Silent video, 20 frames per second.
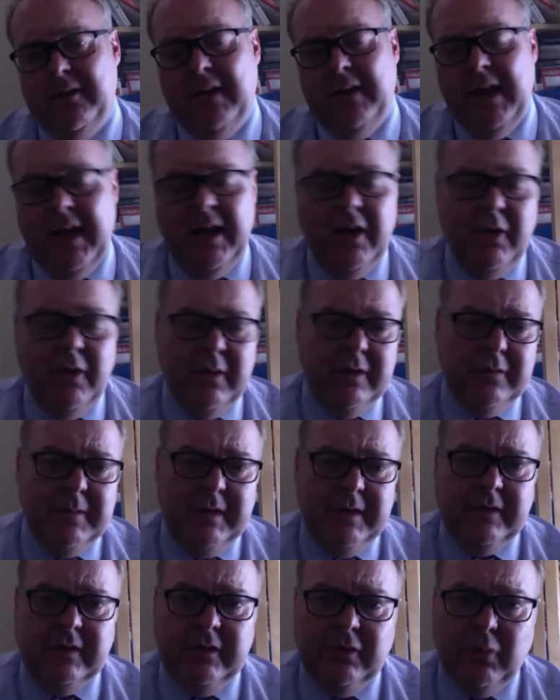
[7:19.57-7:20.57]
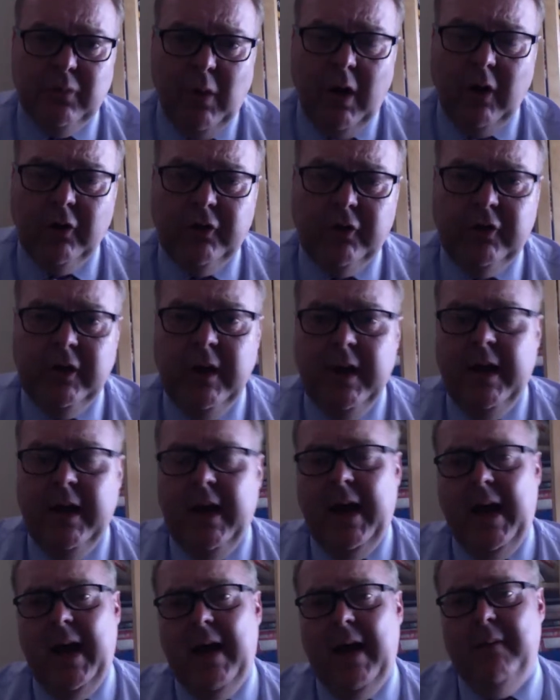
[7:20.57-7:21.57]
of year, who is Mrs Walsh,
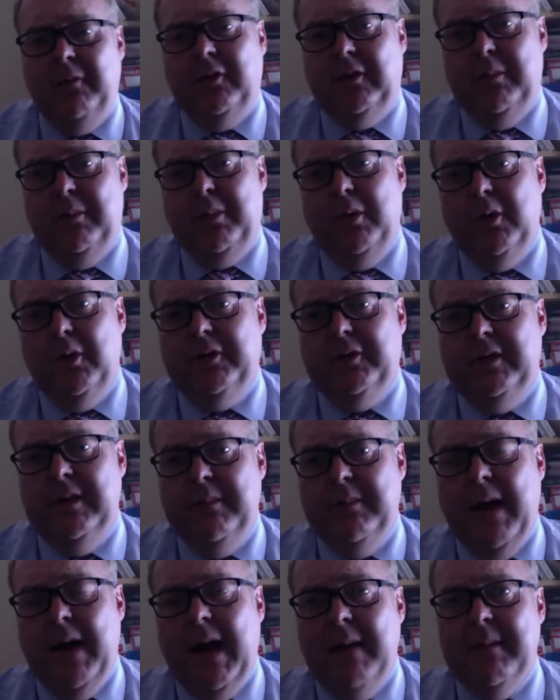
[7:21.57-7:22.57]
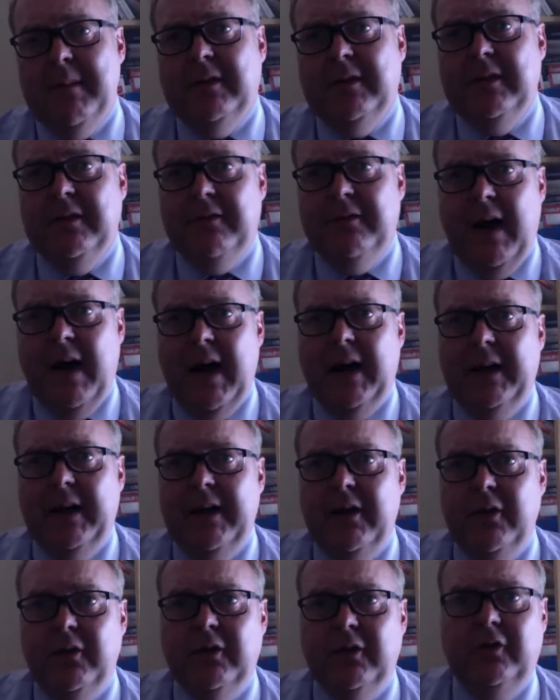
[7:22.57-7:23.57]
supported by Mrs
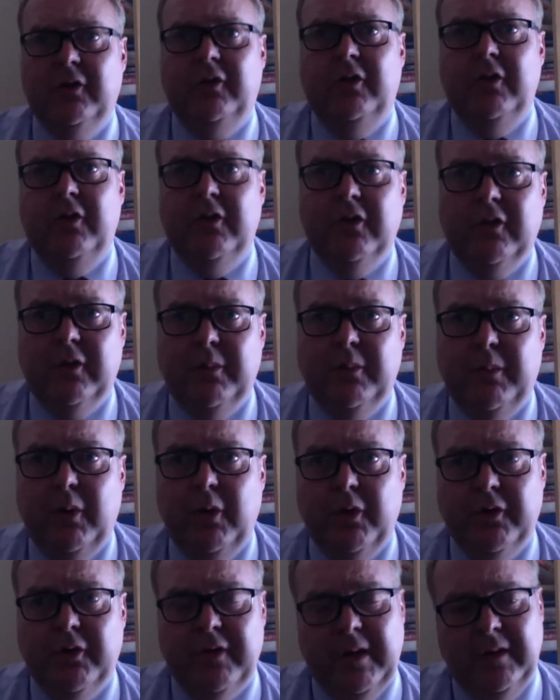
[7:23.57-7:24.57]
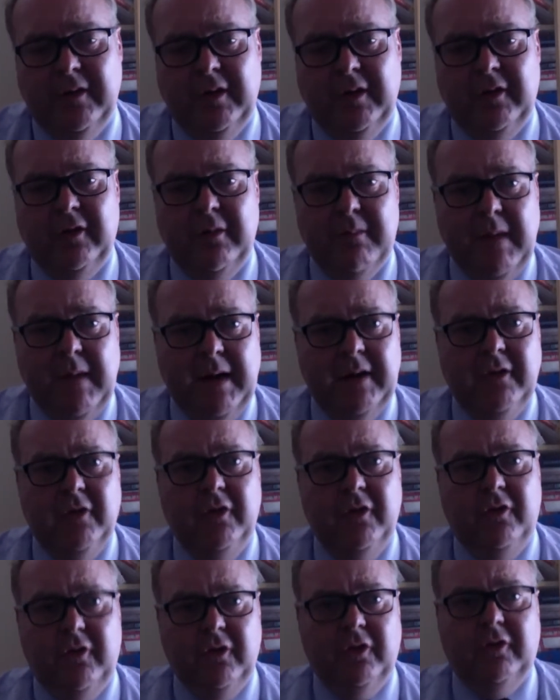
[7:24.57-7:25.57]
Varley, who's a student support transition
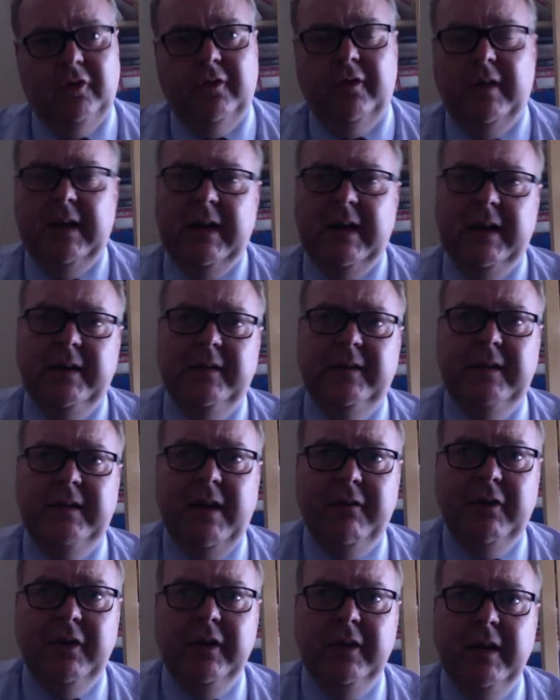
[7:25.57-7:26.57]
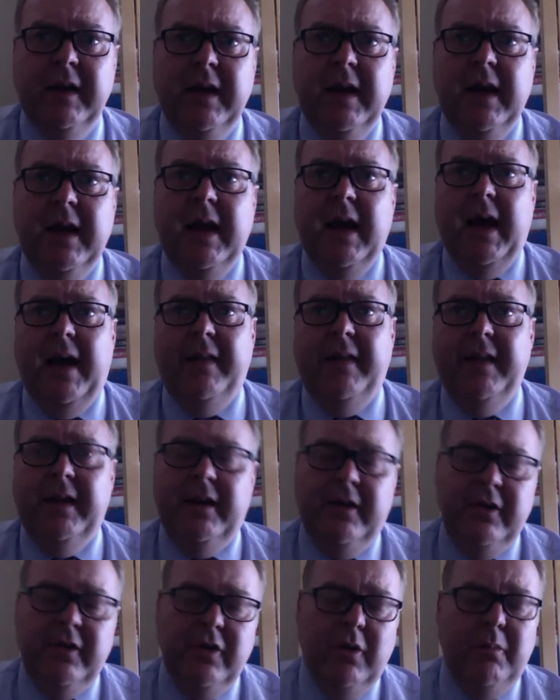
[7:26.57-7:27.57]
manager just for year 7. And
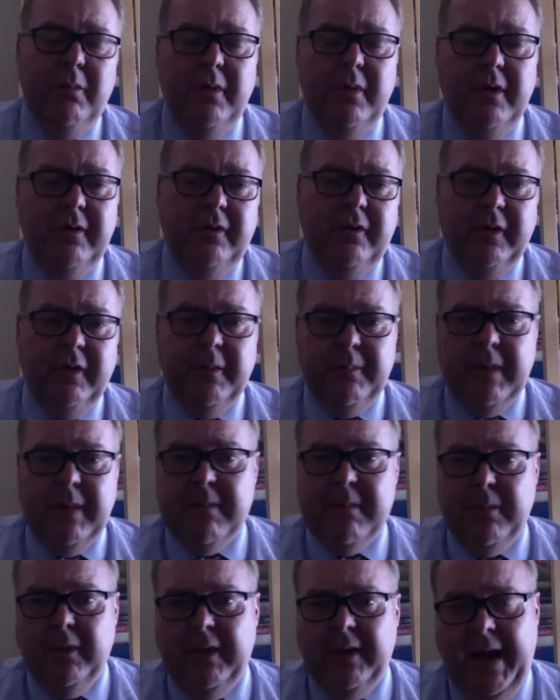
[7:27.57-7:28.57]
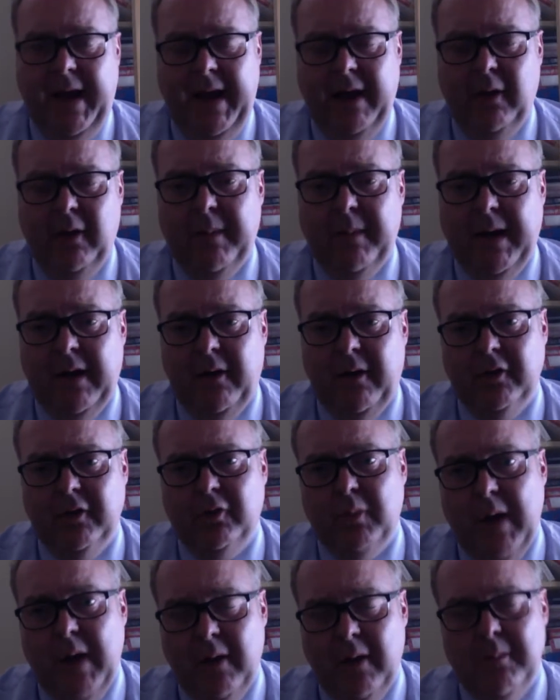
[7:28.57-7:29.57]
then a number of other people that help out
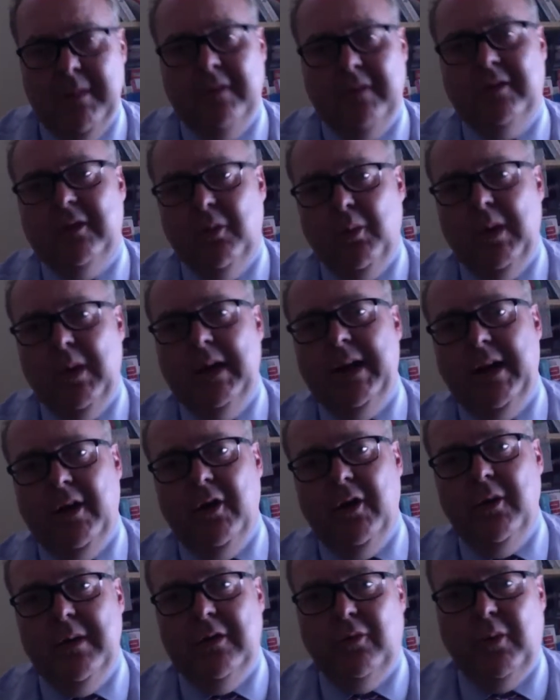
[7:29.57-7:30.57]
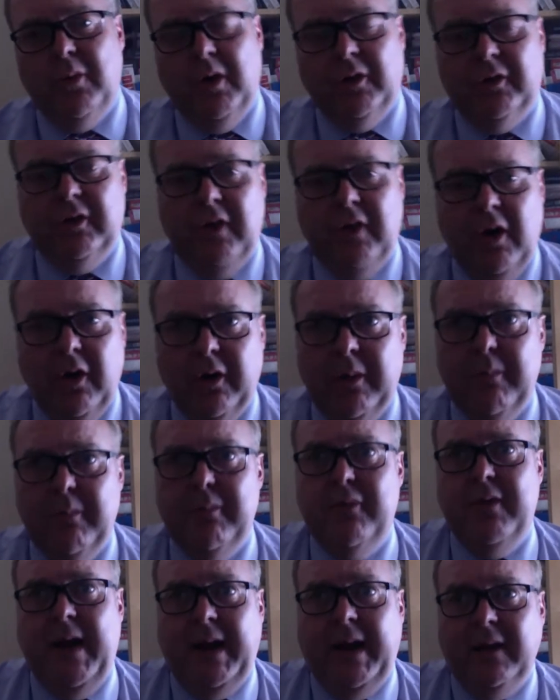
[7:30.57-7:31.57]
as well. Mr Willett, who is what's called a
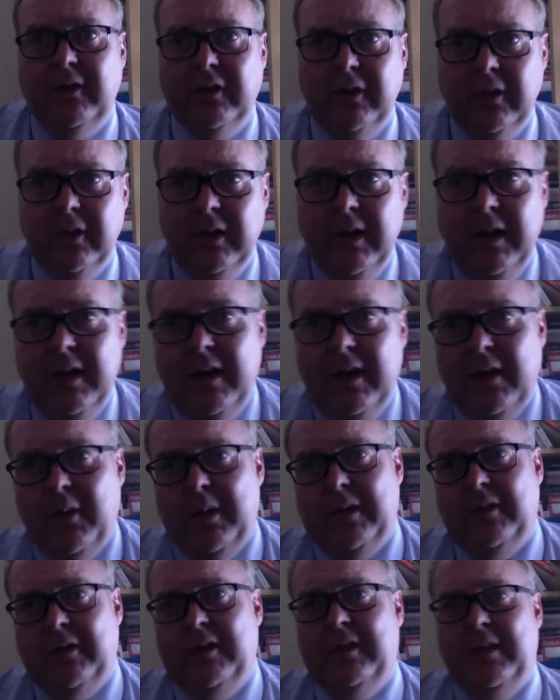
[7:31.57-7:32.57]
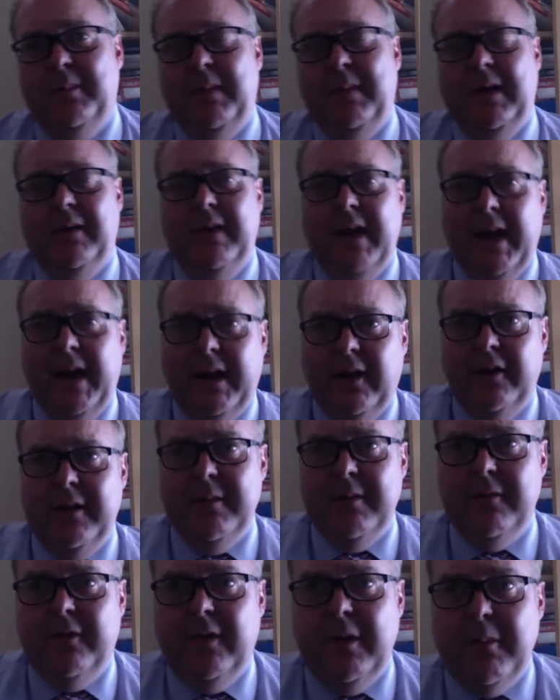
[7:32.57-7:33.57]
Prexel, which is a bit of an
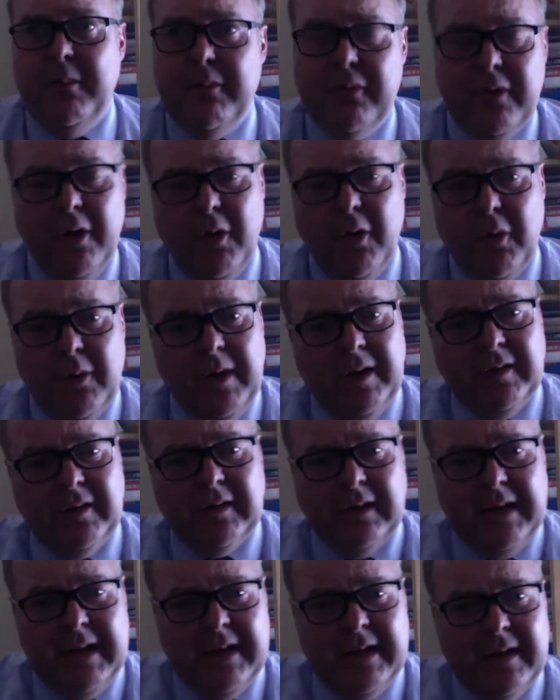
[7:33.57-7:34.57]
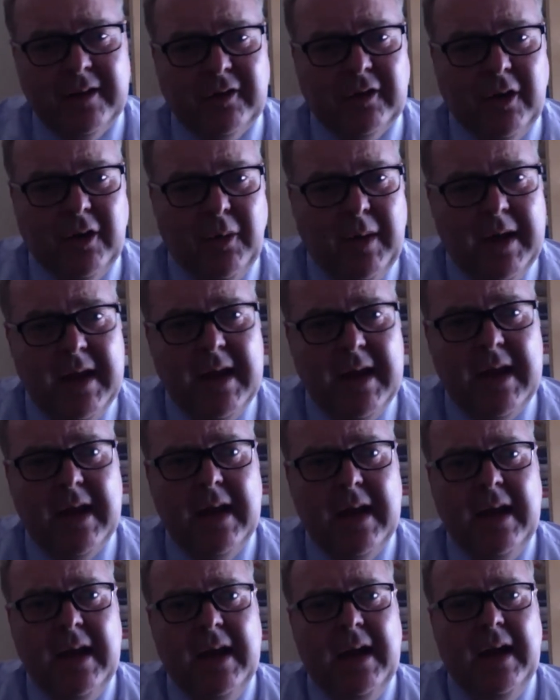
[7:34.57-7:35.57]
acronym for a progress leader. So
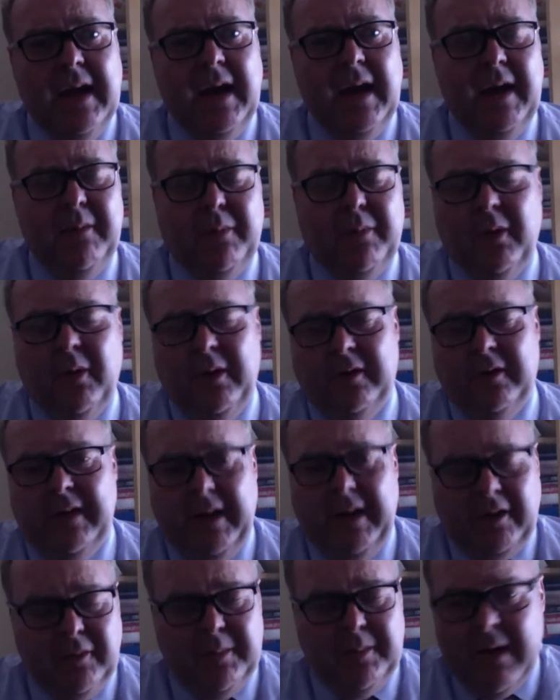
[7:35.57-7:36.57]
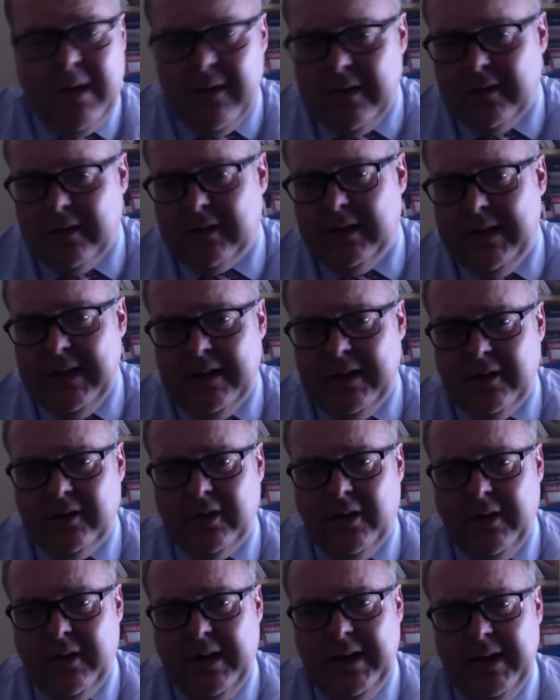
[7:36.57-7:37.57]
he, progress and experience leader,
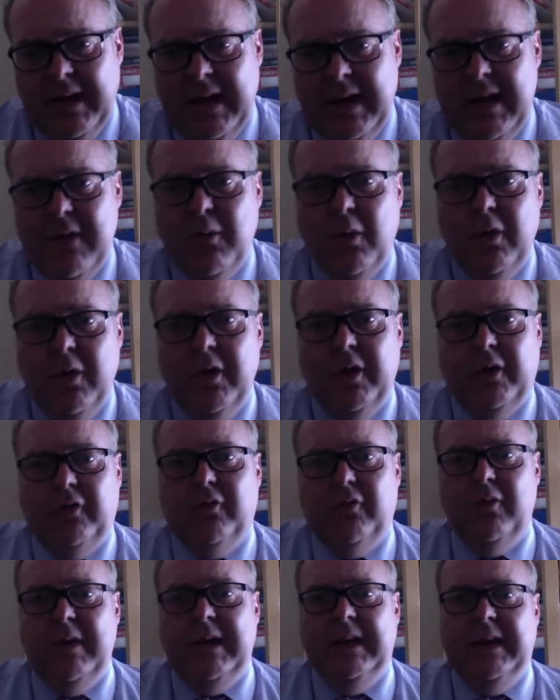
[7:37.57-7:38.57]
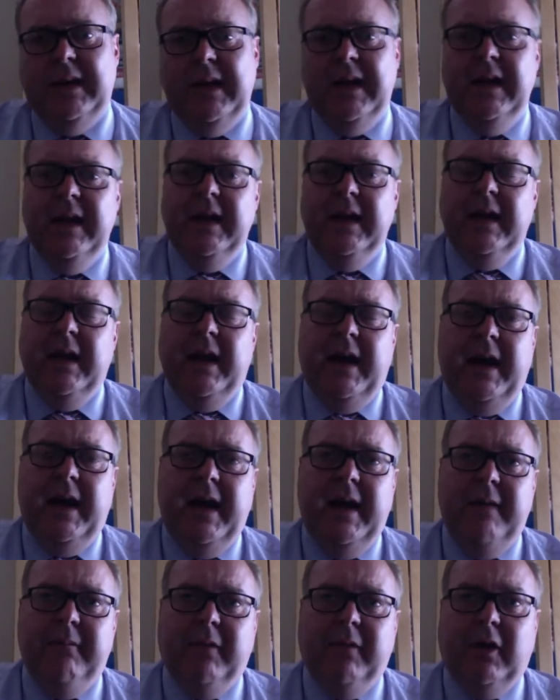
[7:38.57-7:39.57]
sorry, and he works really
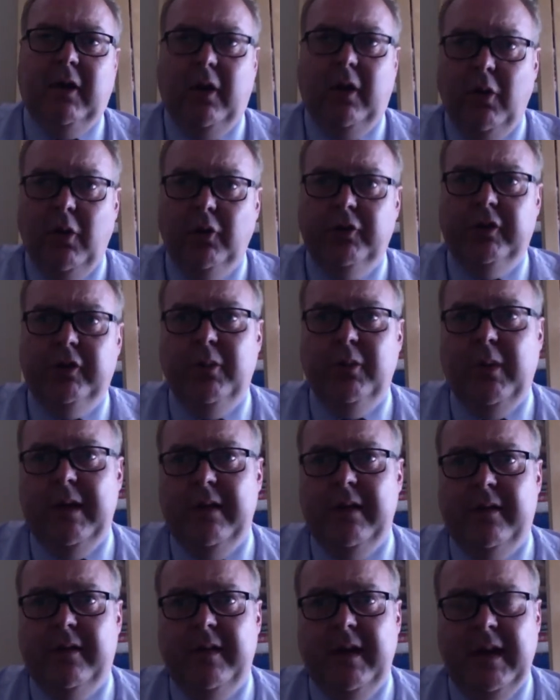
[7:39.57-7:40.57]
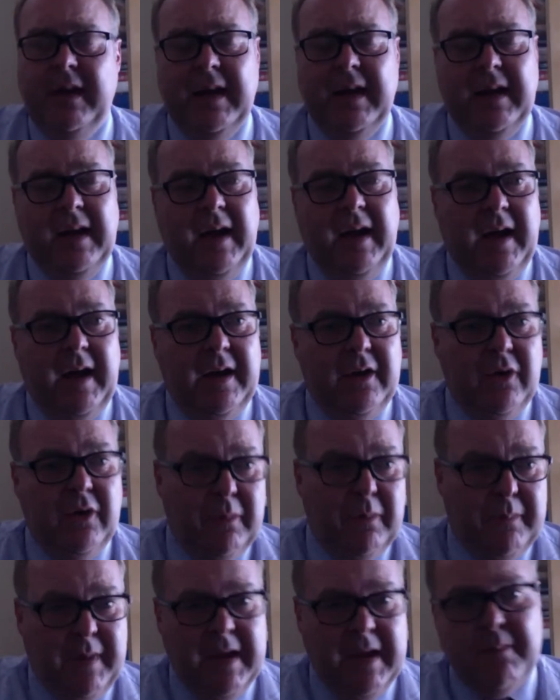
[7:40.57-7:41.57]
closely with the
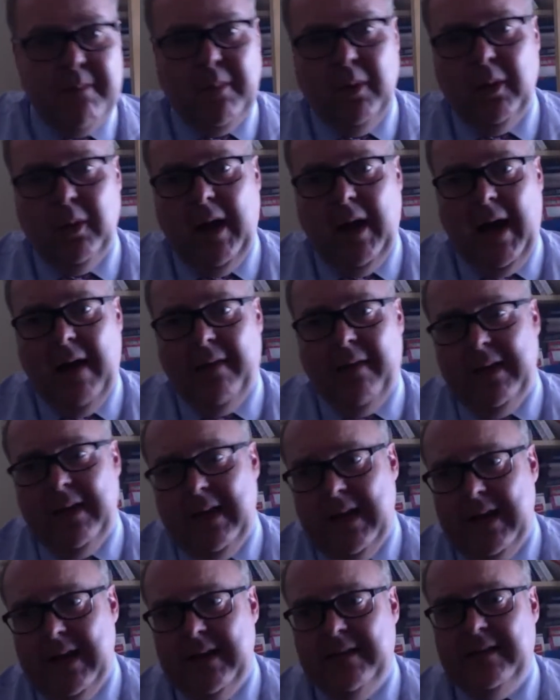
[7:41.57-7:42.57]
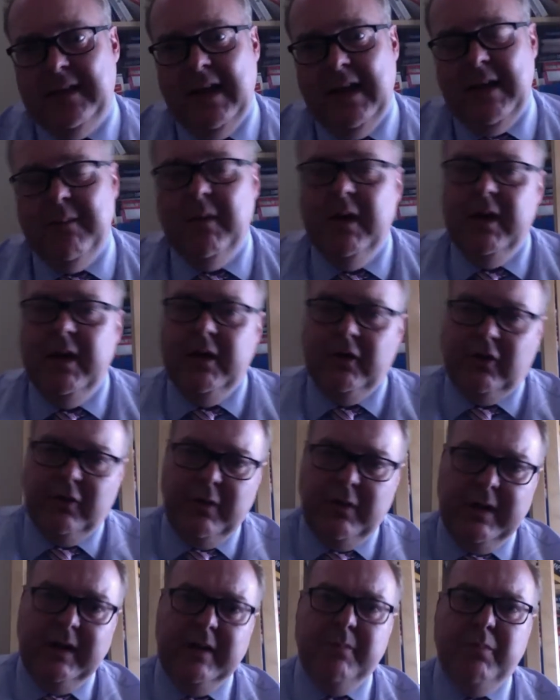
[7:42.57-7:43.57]
young people and the year team
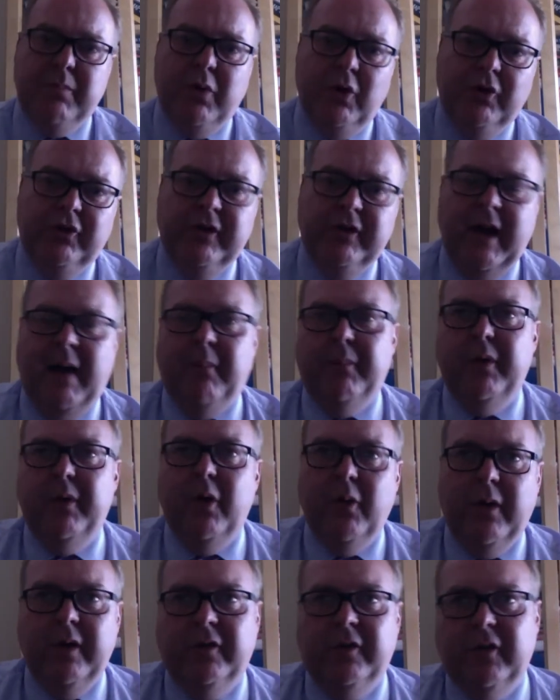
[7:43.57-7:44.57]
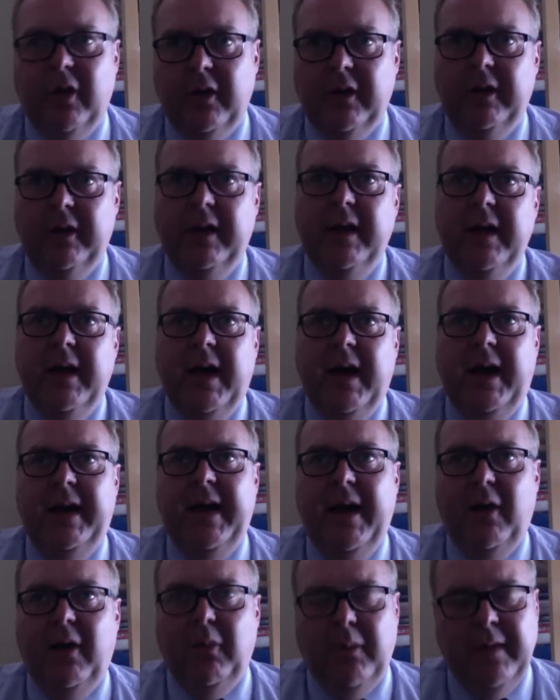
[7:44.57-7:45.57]
to really push that progress on
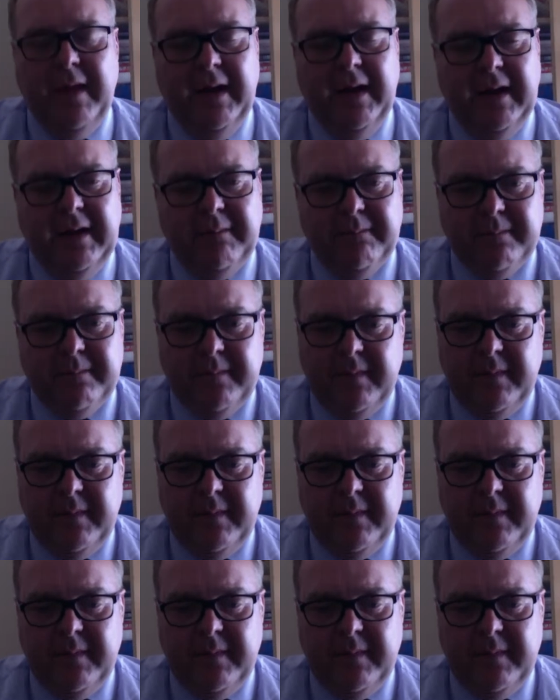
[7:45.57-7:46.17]
and help with any